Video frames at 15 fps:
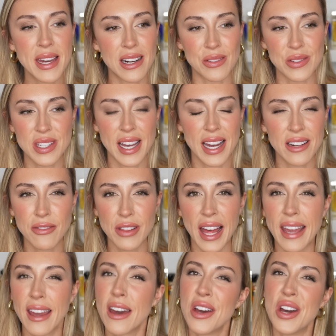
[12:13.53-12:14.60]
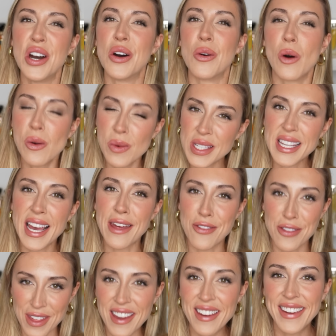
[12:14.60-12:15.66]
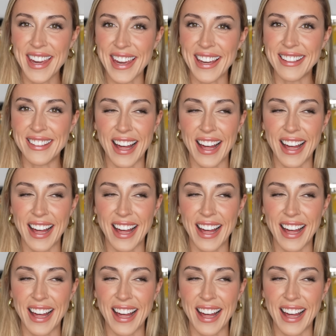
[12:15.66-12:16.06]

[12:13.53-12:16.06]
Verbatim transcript: I was kind of like, what was I thinking?